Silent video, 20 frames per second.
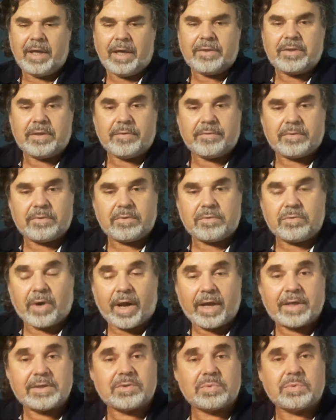The
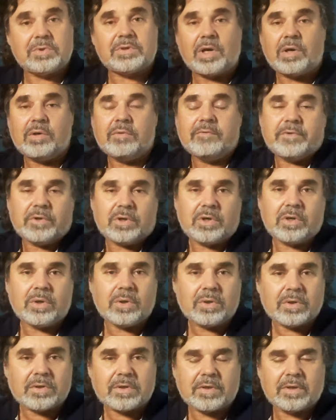rice was
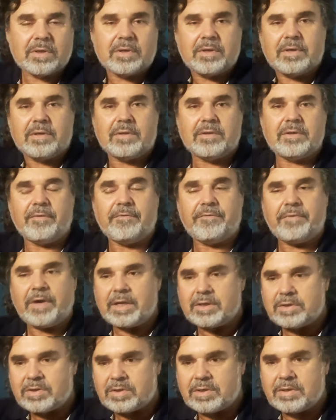overcooked, the
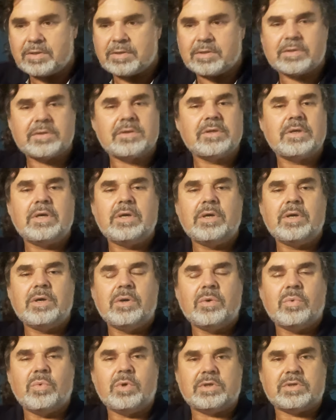veggies
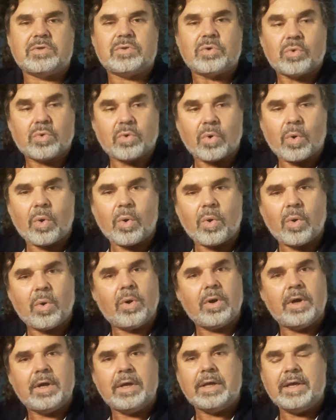was
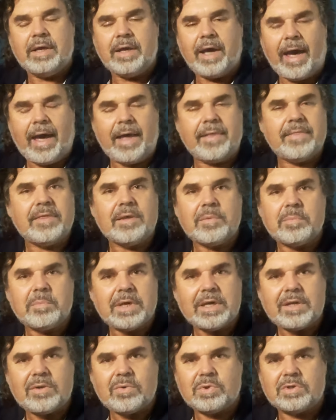raw, and the
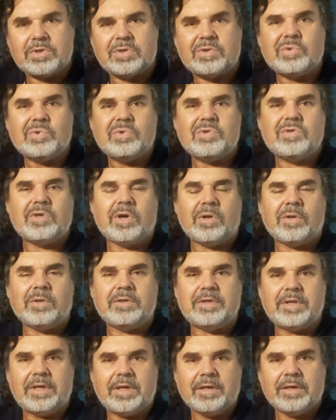meat was too
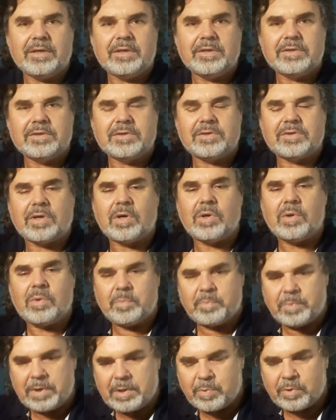salty. So
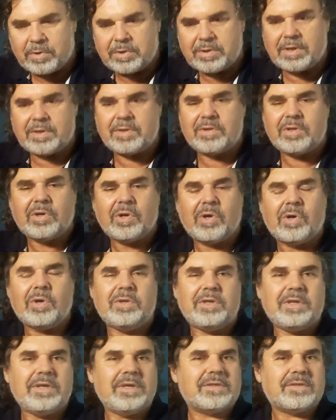people did the
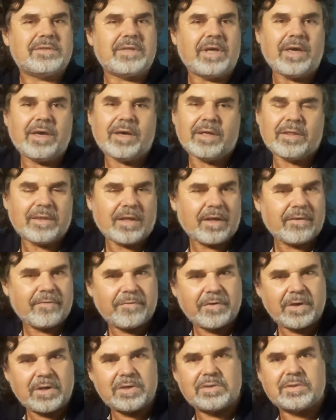courteous thing and they
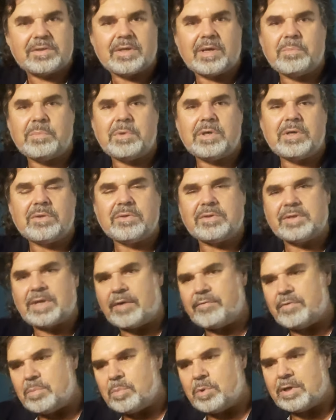finished their meals.
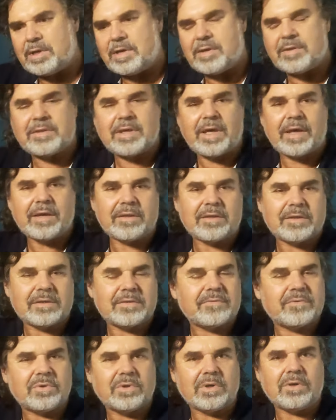Everybody thanked us
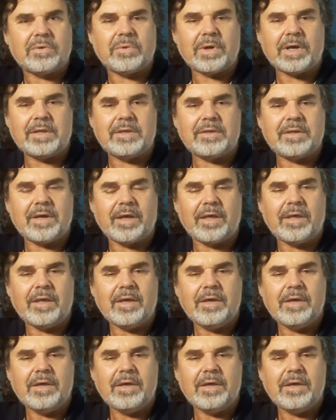for a great day.